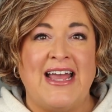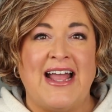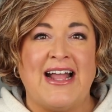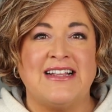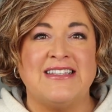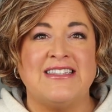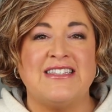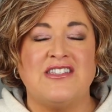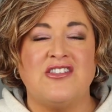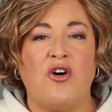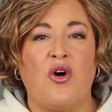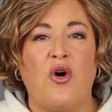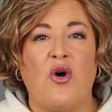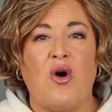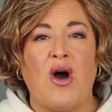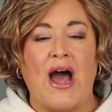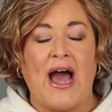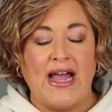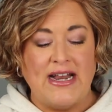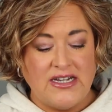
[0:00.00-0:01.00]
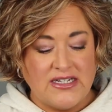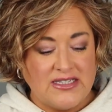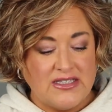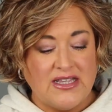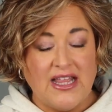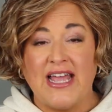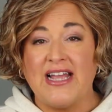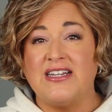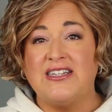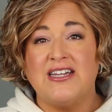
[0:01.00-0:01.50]
And so I
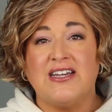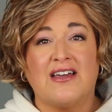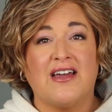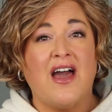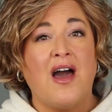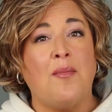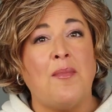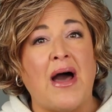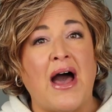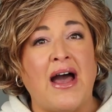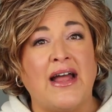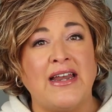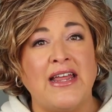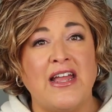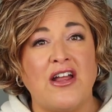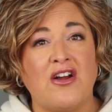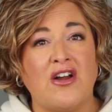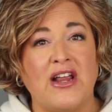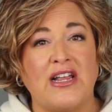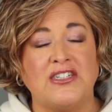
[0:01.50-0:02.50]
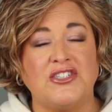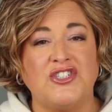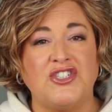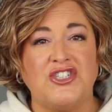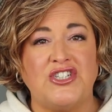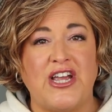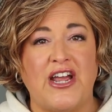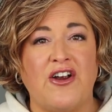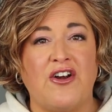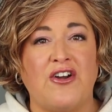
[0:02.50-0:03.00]
just like to come on here and
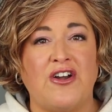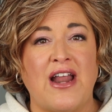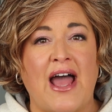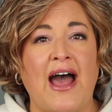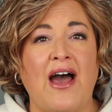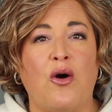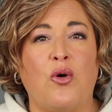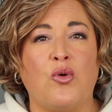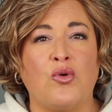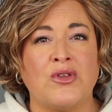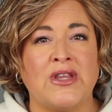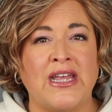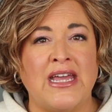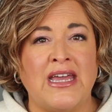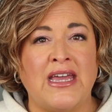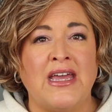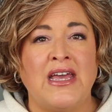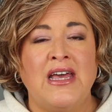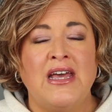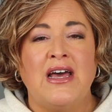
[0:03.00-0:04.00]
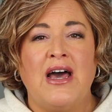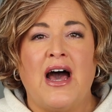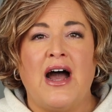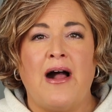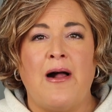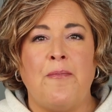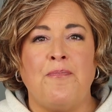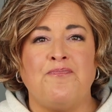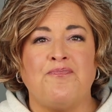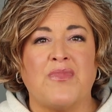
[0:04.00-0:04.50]
share not only
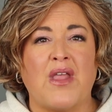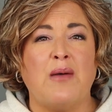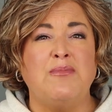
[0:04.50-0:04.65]
um,